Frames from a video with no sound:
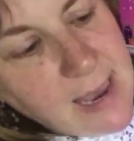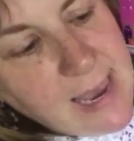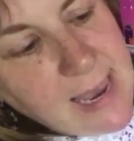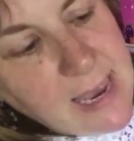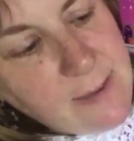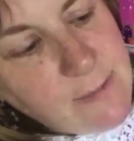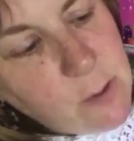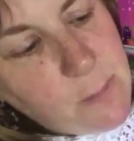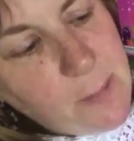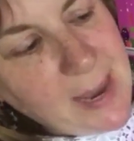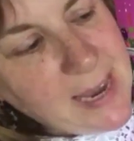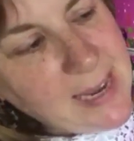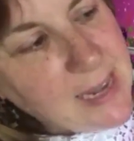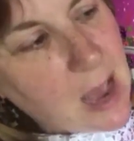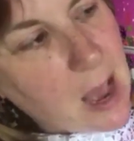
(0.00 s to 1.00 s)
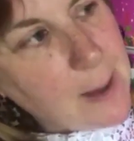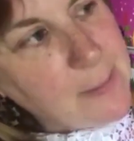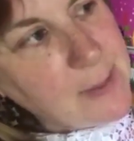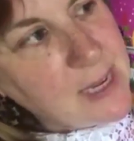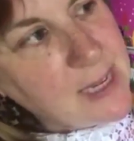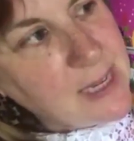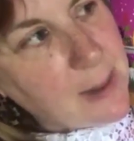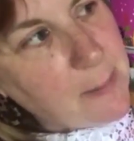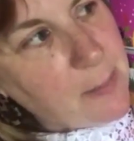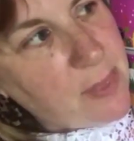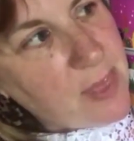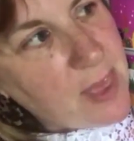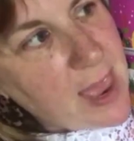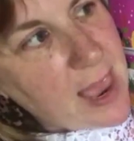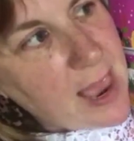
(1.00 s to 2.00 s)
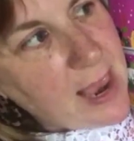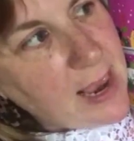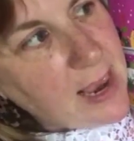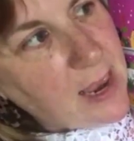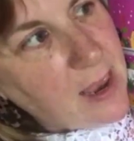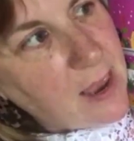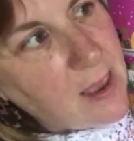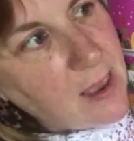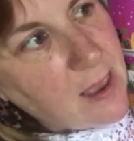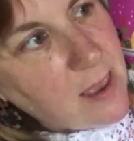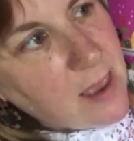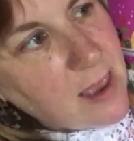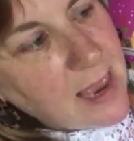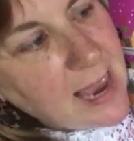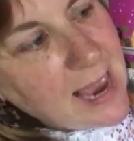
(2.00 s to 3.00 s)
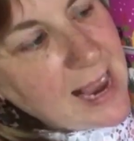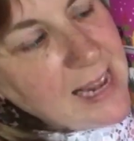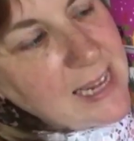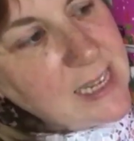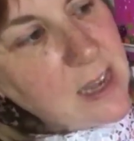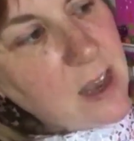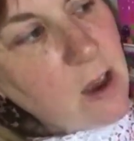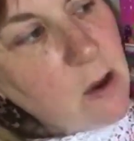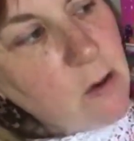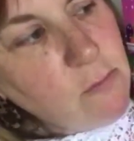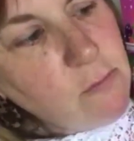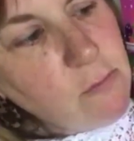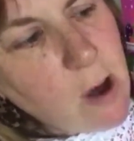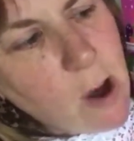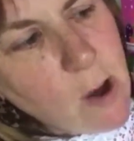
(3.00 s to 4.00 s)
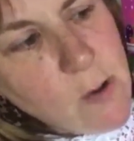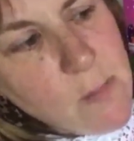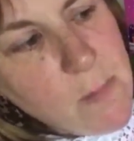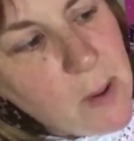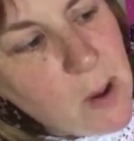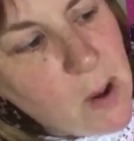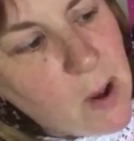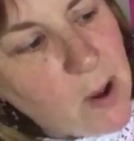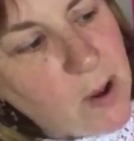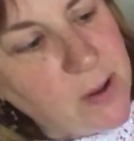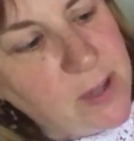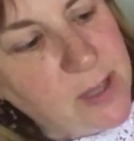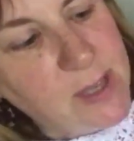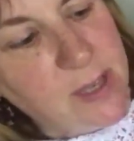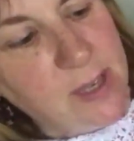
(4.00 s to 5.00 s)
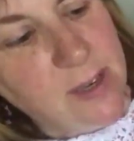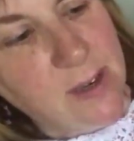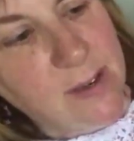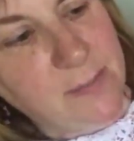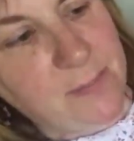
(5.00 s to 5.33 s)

Evil pea's up to something. It's a robot.